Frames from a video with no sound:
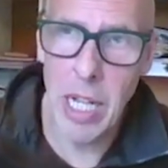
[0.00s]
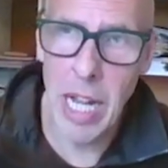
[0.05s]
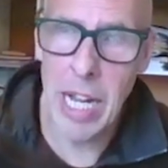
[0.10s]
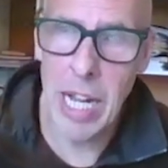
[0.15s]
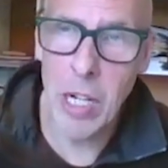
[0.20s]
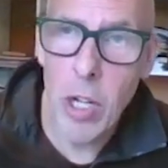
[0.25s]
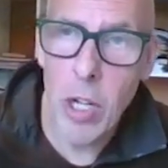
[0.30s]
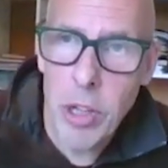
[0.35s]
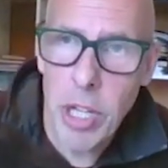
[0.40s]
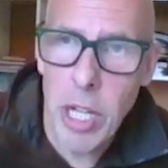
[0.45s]

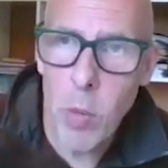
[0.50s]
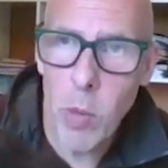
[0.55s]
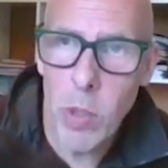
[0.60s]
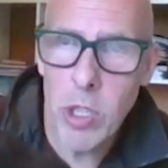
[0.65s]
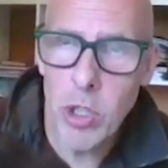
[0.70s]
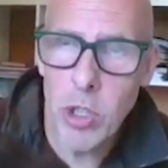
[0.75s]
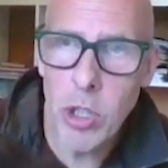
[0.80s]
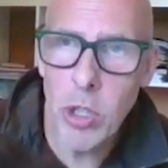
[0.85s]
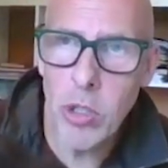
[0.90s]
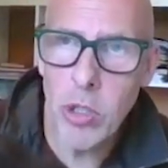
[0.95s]
I think
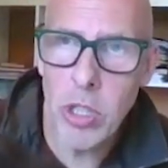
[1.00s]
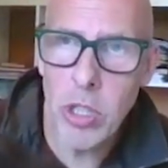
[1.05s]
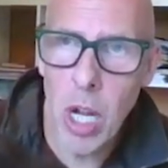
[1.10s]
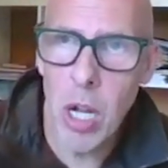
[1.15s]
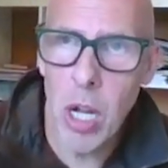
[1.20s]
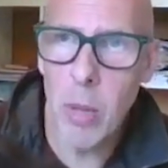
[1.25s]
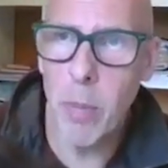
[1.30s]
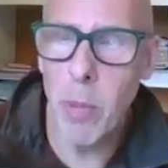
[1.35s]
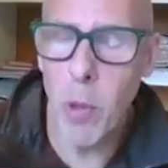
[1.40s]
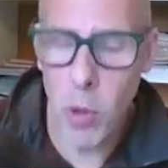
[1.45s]
once you
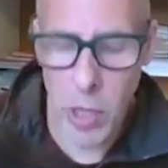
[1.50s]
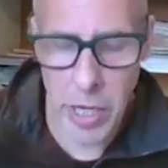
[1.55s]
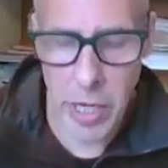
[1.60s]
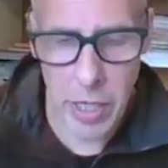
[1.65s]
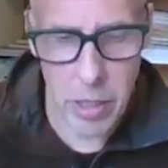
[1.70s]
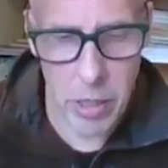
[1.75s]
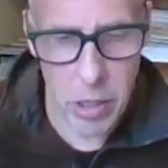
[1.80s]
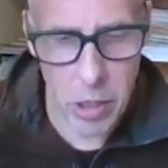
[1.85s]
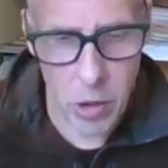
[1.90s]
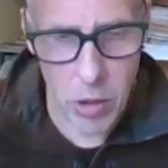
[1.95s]
start
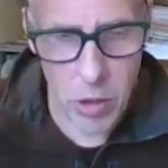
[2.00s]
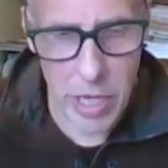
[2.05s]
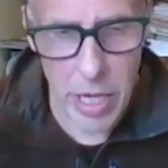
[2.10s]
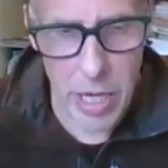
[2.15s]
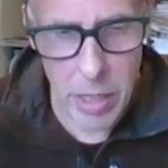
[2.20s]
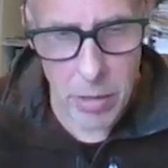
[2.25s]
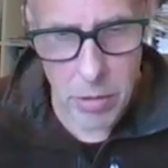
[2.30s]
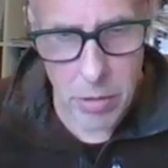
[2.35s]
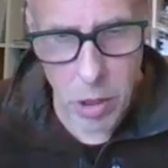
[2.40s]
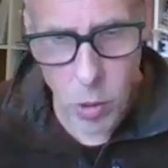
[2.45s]
blogging, you
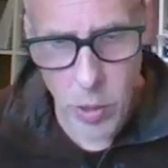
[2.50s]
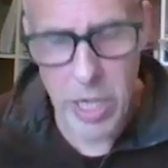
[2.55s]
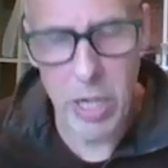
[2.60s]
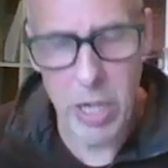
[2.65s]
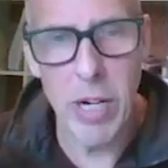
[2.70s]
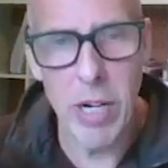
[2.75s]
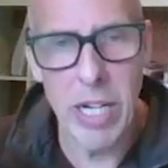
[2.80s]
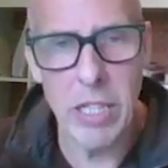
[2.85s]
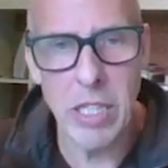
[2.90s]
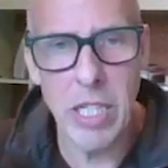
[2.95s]
get
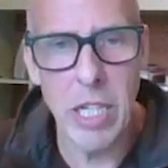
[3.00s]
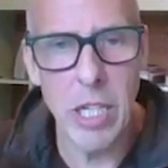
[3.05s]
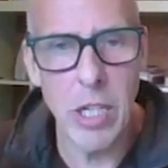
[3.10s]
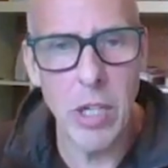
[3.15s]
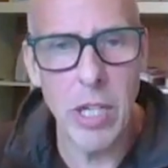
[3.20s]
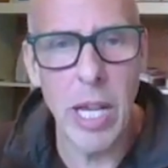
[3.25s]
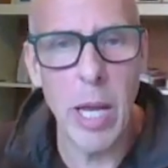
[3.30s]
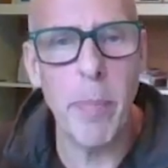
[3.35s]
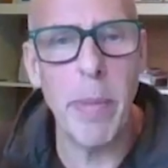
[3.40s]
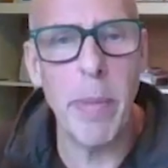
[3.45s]
quicker at it, you
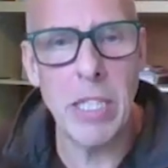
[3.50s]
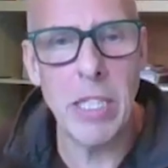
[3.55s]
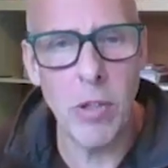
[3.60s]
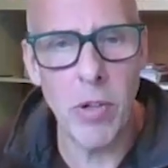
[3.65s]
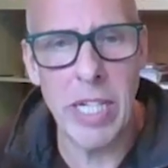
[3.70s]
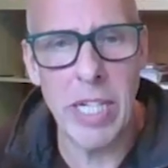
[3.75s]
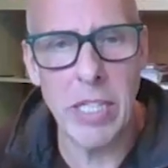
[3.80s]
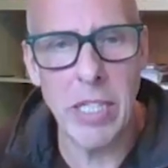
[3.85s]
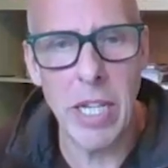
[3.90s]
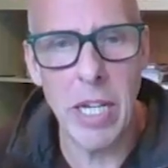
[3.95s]
get better
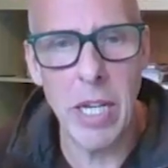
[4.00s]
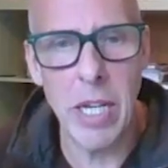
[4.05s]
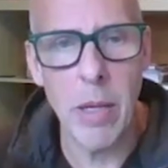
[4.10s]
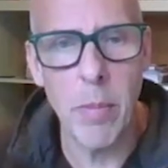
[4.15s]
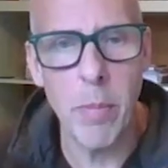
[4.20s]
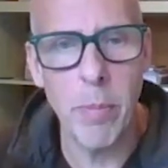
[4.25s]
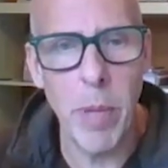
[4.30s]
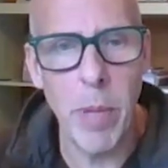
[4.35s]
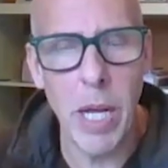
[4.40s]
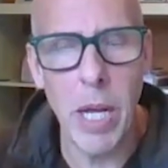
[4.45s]
at it.
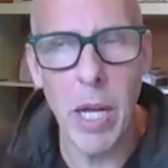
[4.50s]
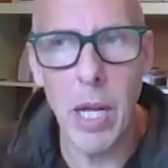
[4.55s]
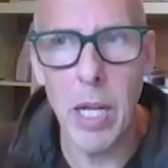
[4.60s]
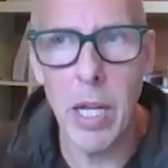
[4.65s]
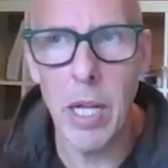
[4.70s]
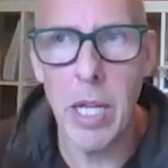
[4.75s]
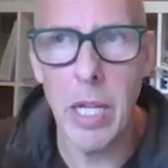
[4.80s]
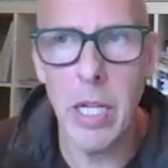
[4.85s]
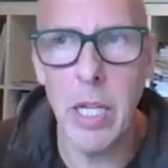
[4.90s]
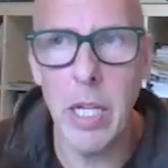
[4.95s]
But,
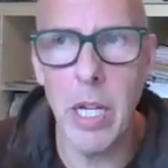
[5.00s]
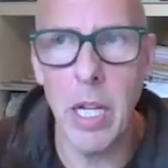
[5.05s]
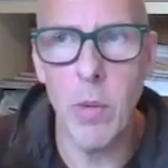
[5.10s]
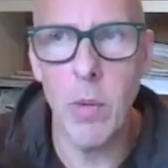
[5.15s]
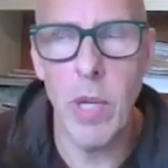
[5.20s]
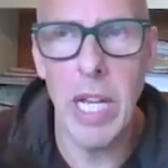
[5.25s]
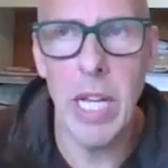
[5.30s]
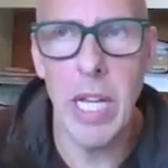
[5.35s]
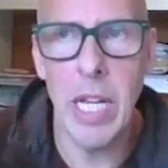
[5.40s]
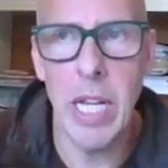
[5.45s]

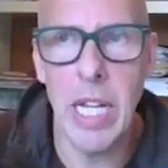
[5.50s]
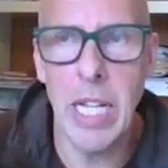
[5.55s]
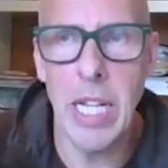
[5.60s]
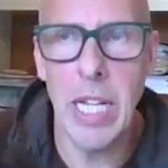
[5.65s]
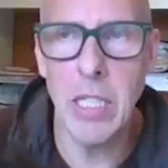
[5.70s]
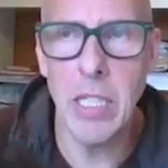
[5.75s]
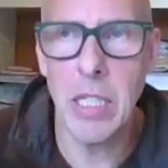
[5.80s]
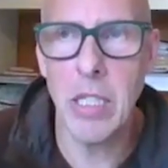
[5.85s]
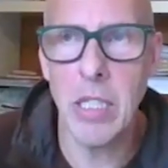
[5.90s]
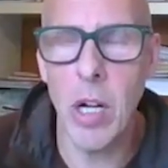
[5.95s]
it
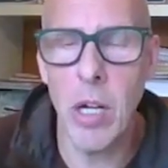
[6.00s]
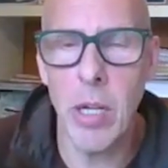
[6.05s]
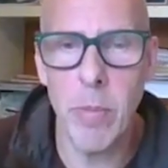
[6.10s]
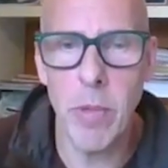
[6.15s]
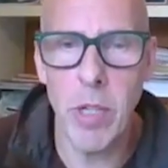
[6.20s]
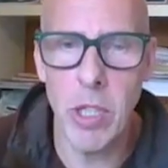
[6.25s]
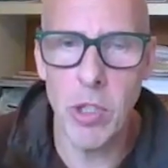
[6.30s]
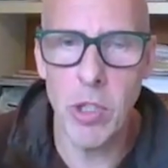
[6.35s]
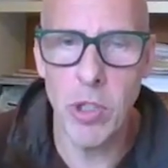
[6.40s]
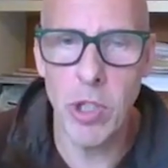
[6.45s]
is time
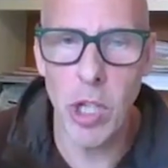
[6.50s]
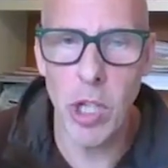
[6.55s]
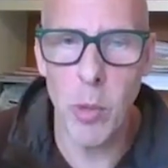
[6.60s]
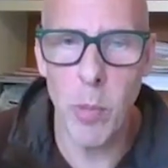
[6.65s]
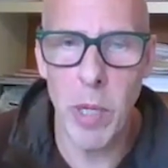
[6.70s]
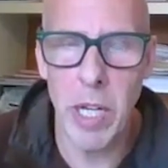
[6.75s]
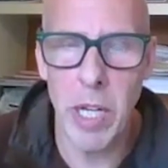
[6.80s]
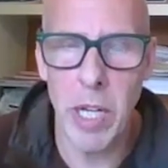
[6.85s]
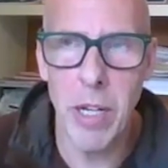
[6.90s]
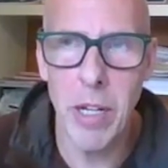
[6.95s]

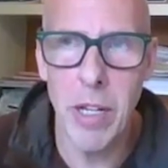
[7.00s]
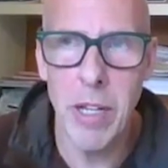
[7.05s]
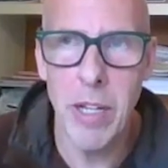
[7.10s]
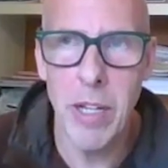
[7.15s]
consuming.